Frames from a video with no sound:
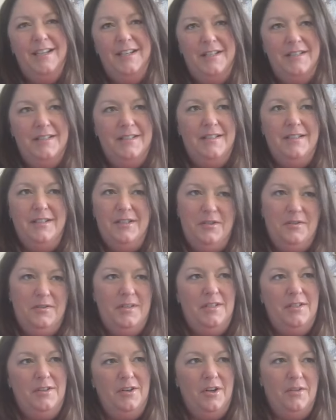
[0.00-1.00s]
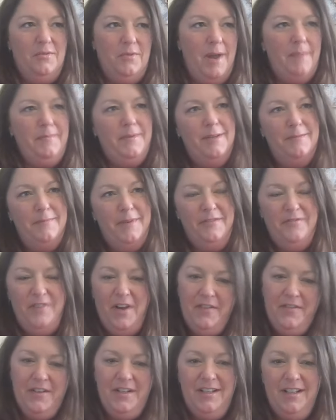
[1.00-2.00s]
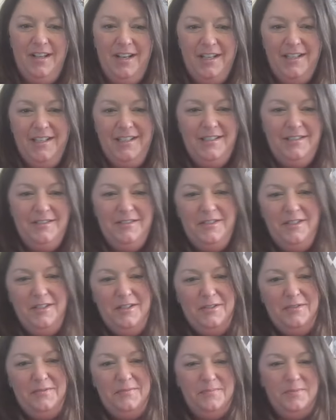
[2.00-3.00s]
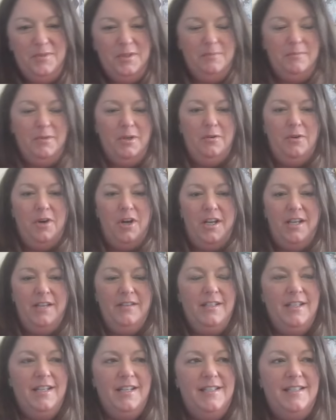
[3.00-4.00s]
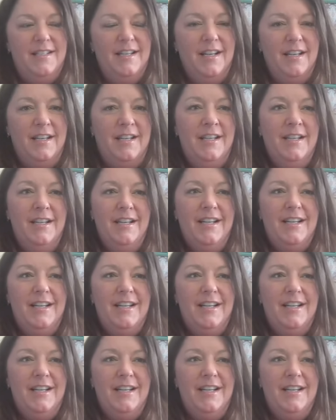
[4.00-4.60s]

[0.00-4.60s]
and you know, then they're all wrapped up by five o'clock and you know, put a bow on it. The day is done.